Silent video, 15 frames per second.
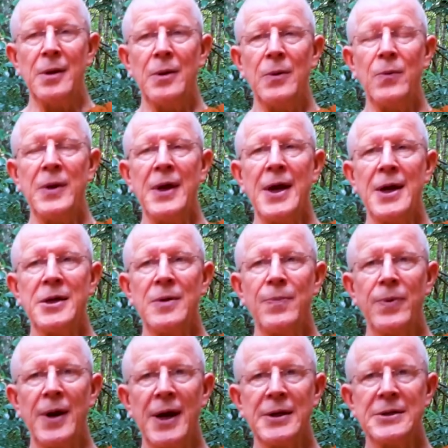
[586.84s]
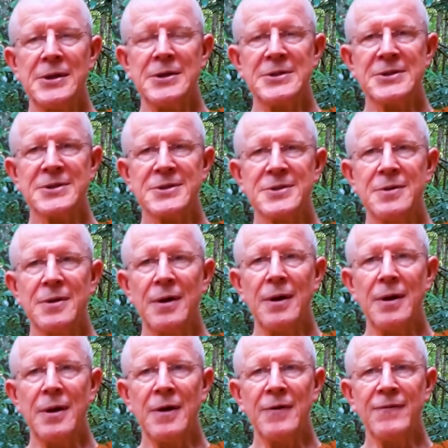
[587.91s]
We had a practice
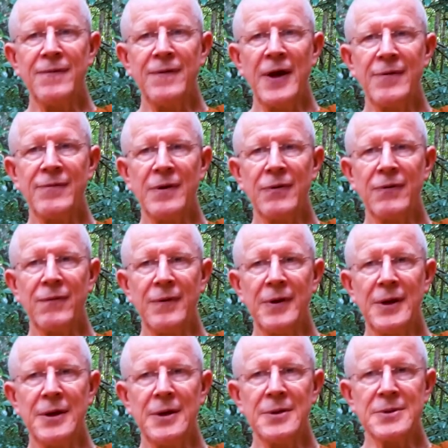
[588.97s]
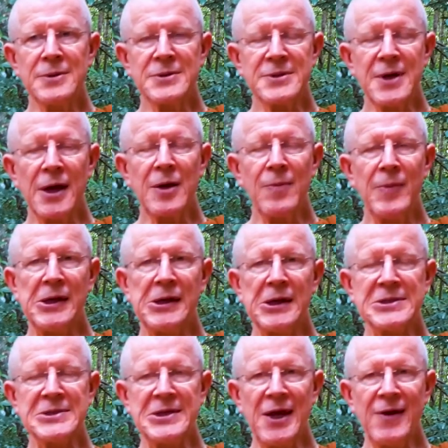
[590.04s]
of having 3 Sangha
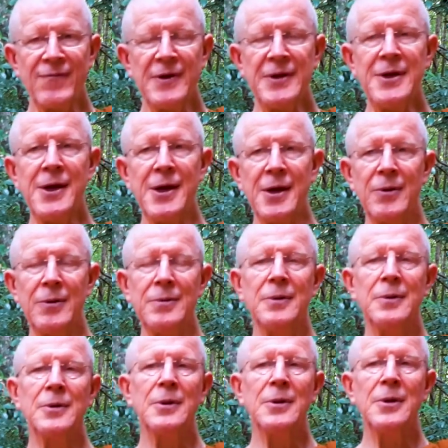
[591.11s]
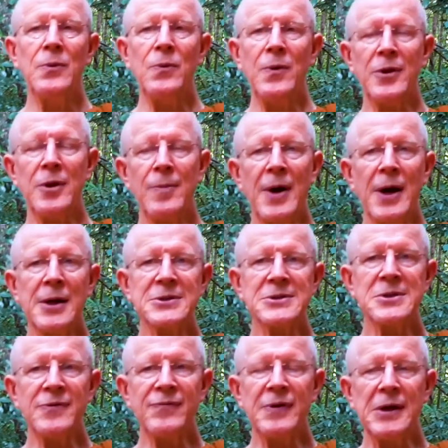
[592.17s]
meetings every year, where the
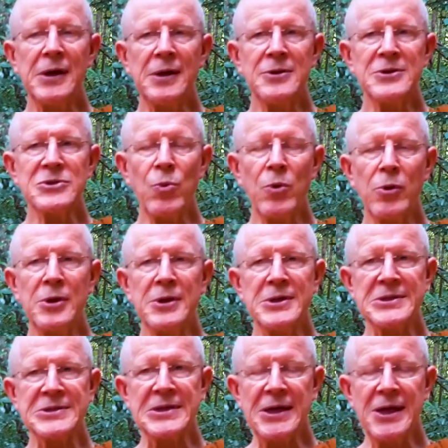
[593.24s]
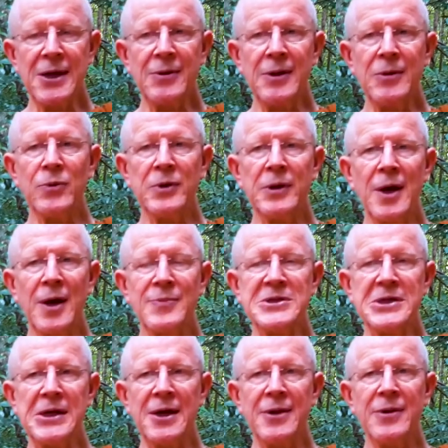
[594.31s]
monks living in this wilderness area would come
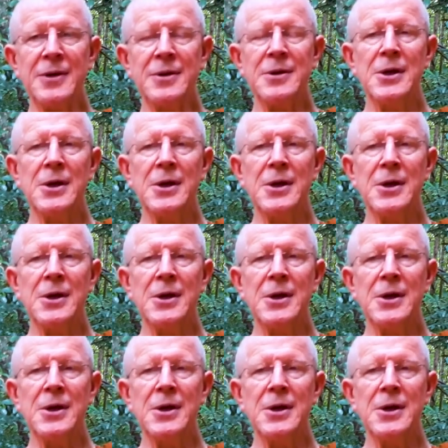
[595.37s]
together